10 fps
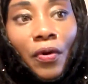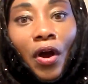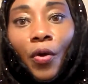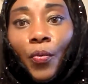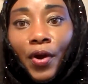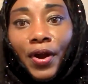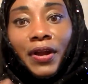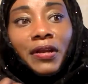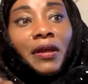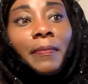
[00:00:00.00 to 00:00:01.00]
you are
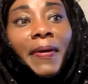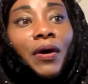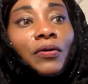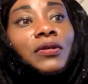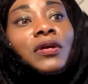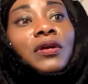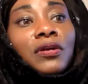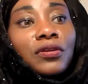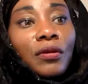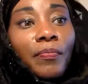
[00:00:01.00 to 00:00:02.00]
worried about
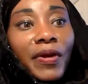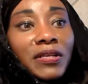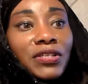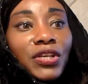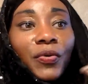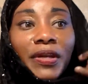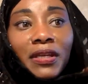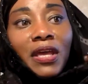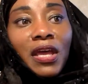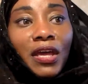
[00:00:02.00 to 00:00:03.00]
your breast
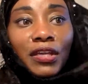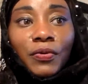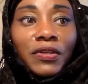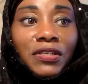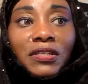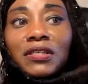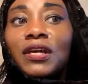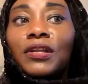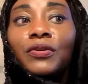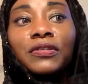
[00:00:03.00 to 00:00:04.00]
showing, you would
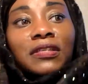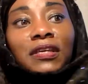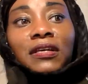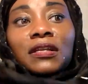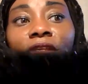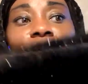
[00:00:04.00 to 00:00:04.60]
just loosen it a